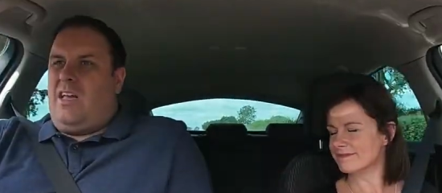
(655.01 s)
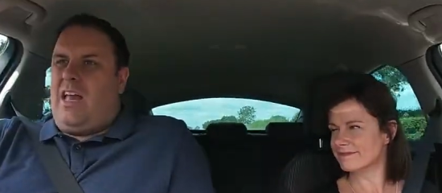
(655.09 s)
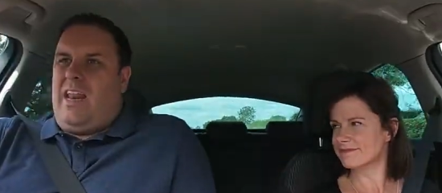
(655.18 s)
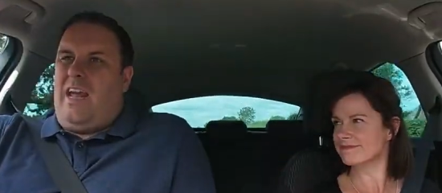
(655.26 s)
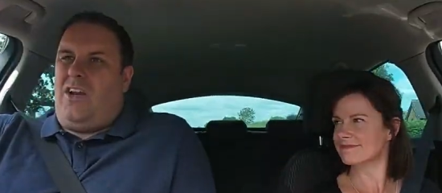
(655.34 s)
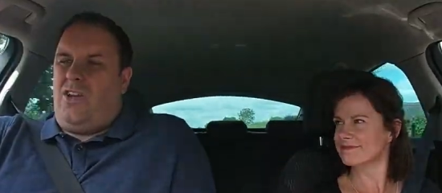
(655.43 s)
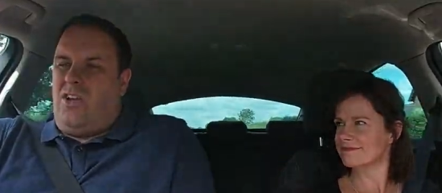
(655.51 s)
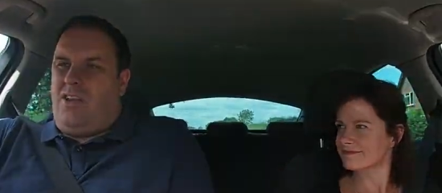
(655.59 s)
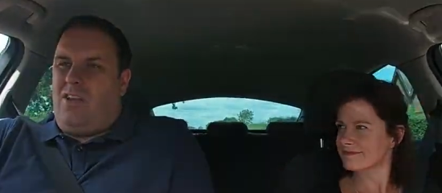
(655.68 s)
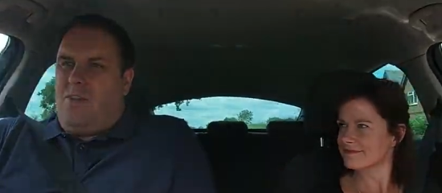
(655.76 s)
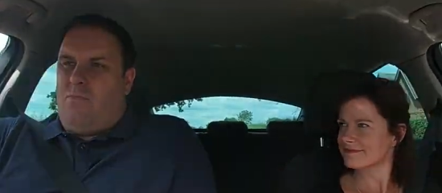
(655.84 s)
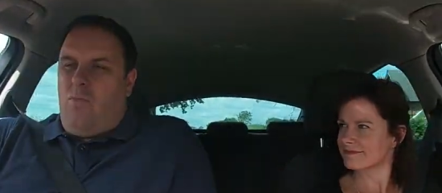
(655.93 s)

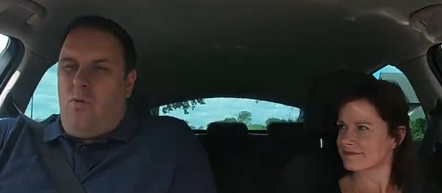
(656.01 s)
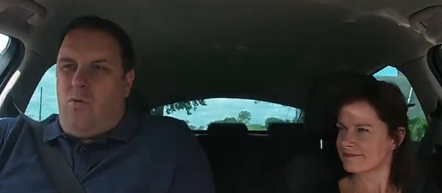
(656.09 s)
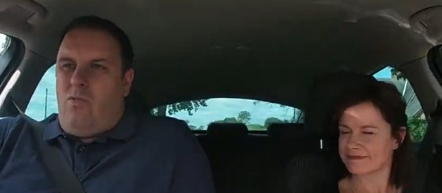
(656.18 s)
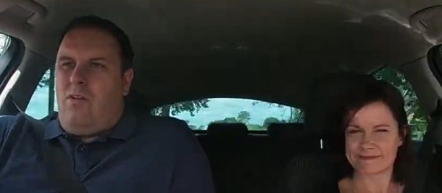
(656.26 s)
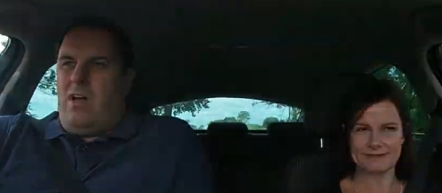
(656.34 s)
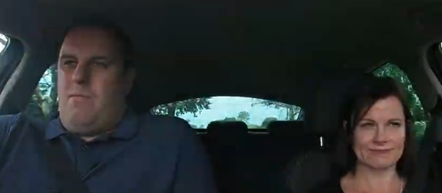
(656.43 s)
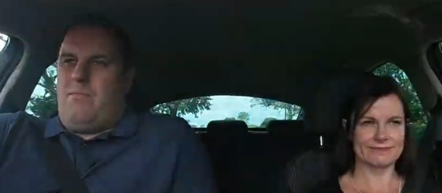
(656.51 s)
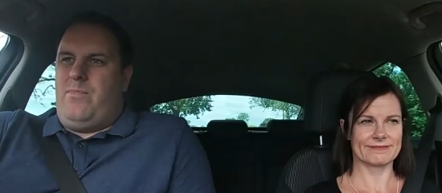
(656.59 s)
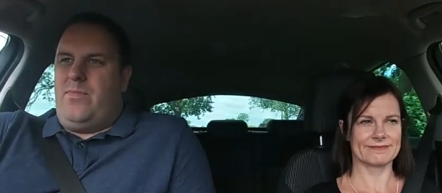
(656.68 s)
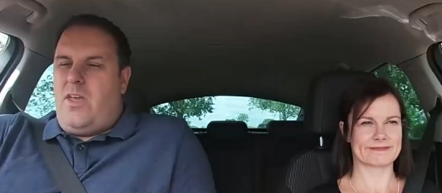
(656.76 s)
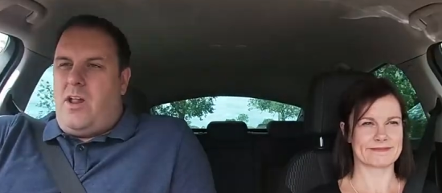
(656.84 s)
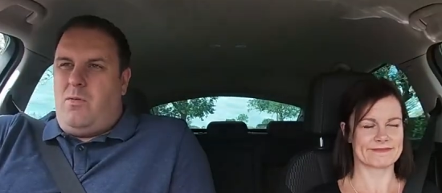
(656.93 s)
Speaker 1: connections are more
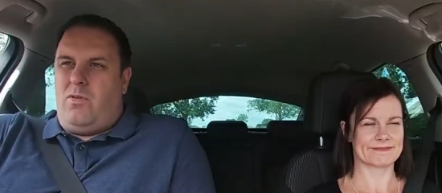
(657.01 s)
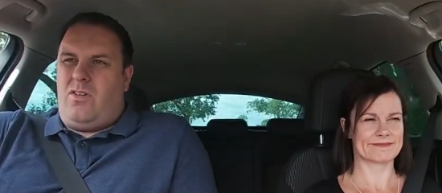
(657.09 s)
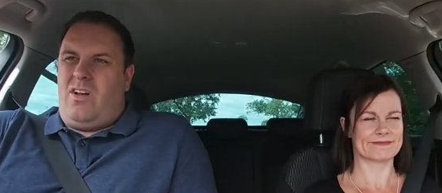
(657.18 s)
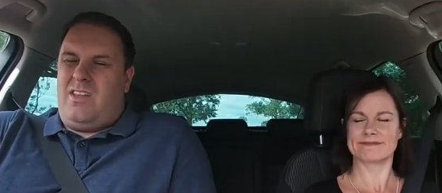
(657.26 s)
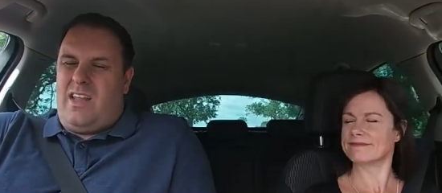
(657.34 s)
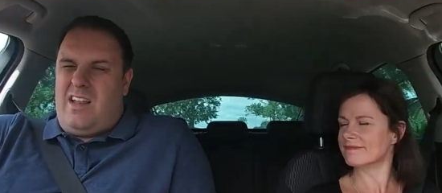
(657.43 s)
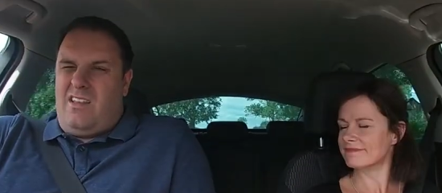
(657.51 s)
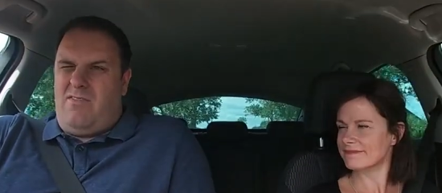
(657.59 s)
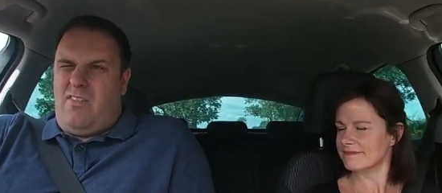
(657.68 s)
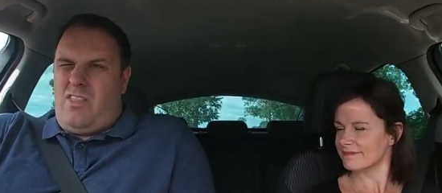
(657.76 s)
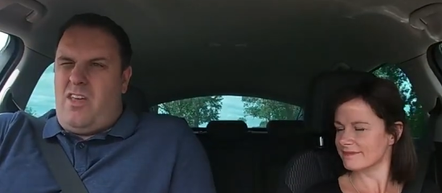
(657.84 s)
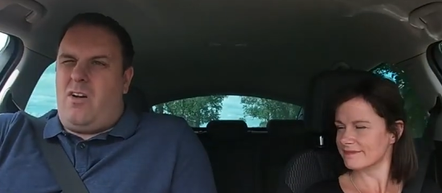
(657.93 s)
um, the only ones that I tend to
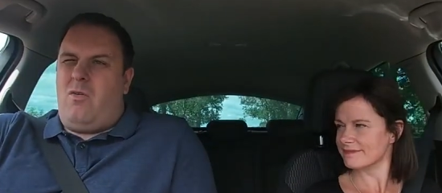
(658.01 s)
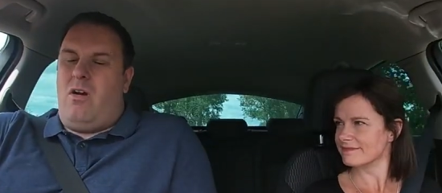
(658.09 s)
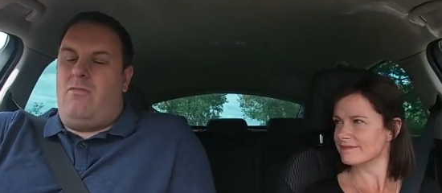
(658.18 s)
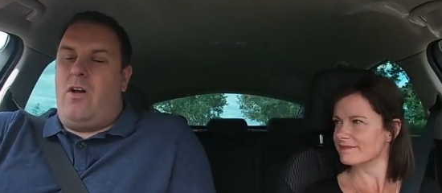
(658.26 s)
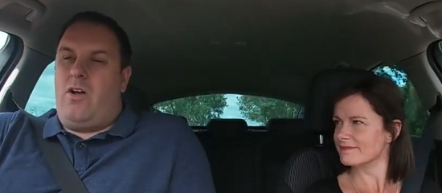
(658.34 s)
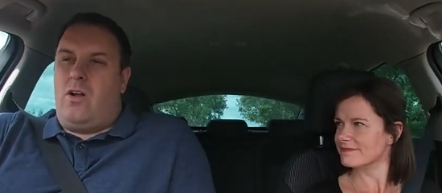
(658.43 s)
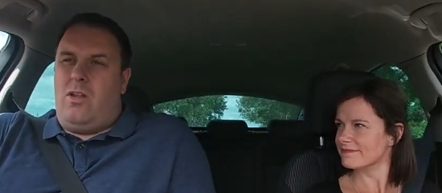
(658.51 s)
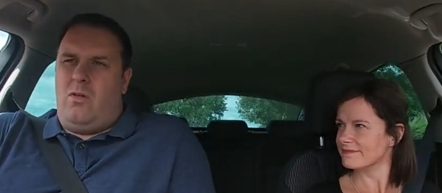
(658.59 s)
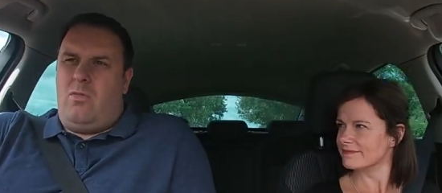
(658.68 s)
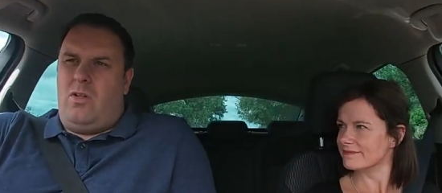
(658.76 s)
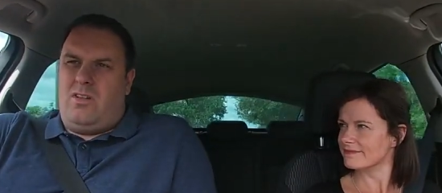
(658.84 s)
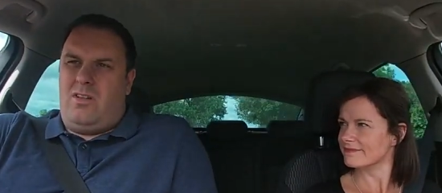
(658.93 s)
find that are quite vocal are the
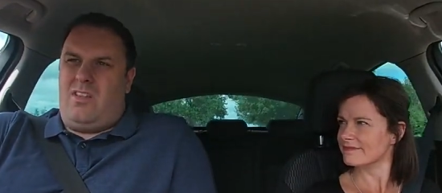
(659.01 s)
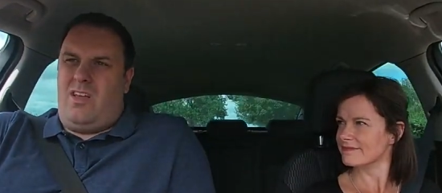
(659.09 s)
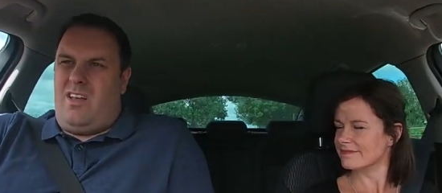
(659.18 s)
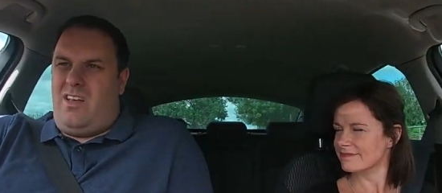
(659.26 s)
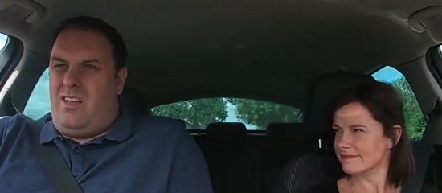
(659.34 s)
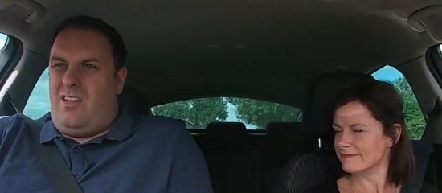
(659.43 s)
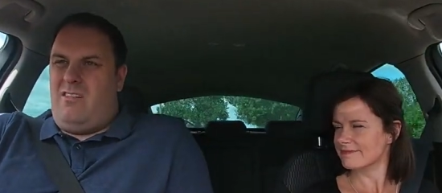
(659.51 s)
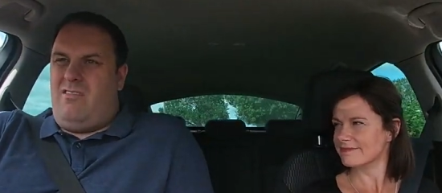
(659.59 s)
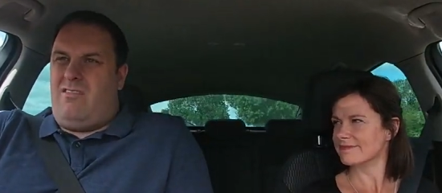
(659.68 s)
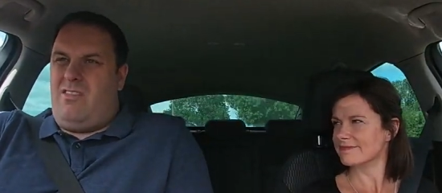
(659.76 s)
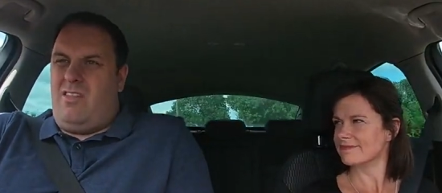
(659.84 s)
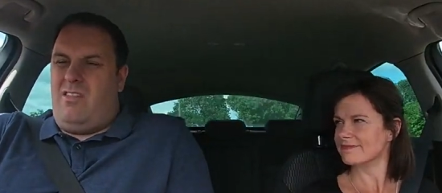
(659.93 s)
ones that are
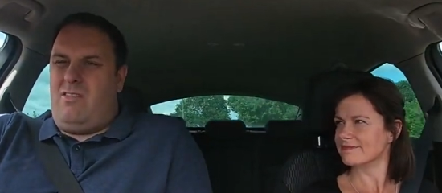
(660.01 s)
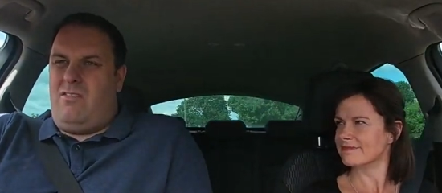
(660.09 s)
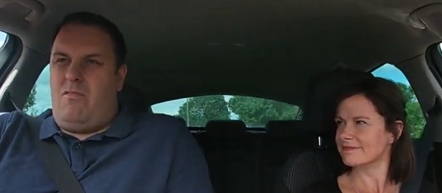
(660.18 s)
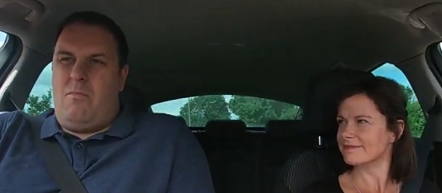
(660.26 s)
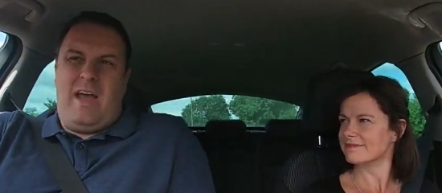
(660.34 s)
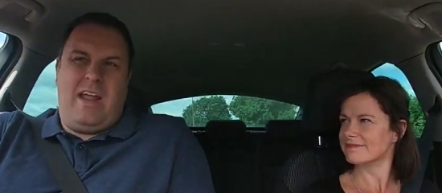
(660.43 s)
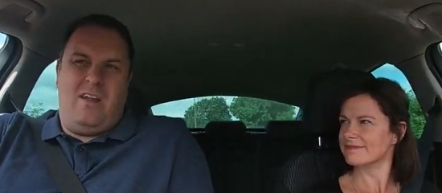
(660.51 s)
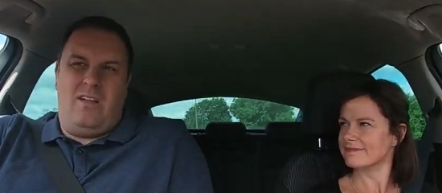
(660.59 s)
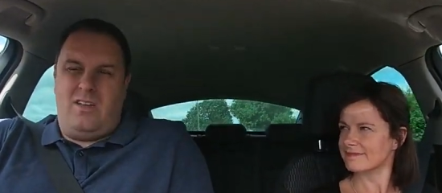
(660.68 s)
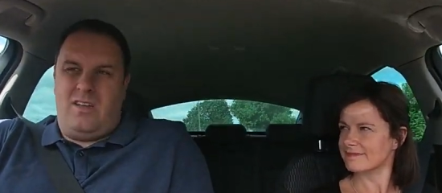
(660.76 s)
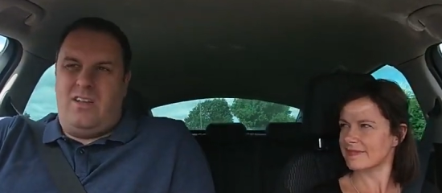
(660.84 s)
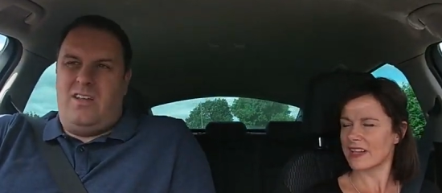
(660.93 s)
the
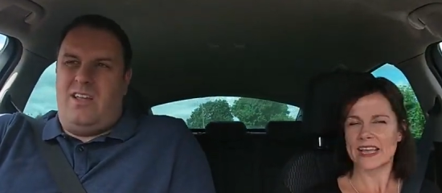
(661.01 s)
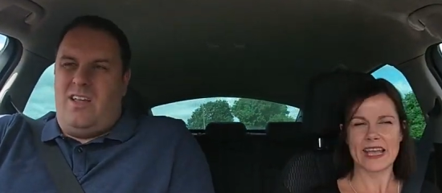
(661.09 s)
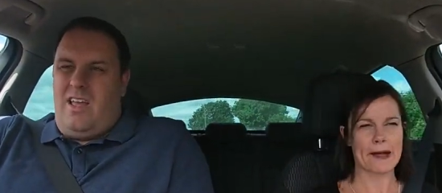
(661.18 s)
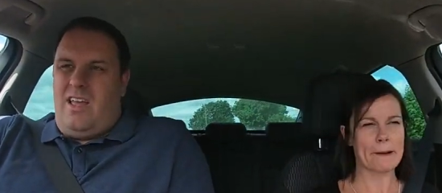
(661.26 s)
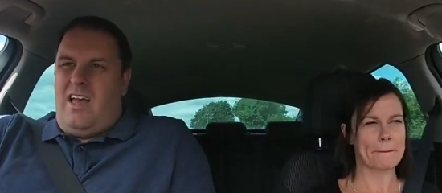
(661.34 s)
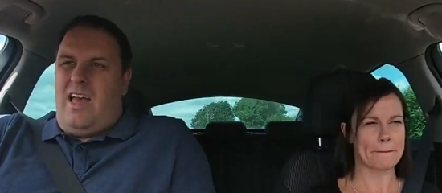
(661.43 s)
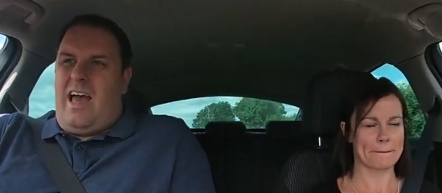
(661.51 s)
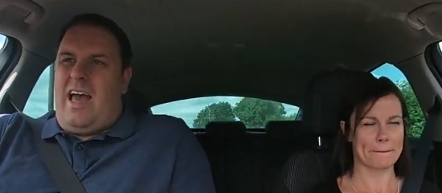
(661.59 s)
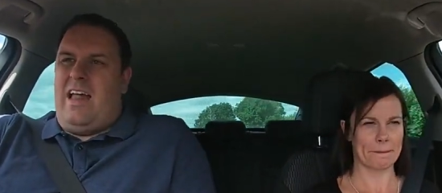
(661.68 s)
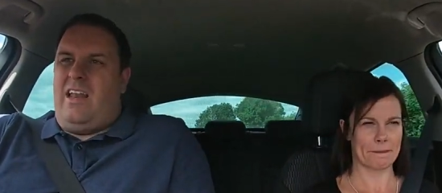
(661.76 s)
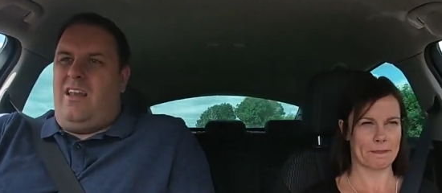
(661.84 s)
Remainers. Yeah.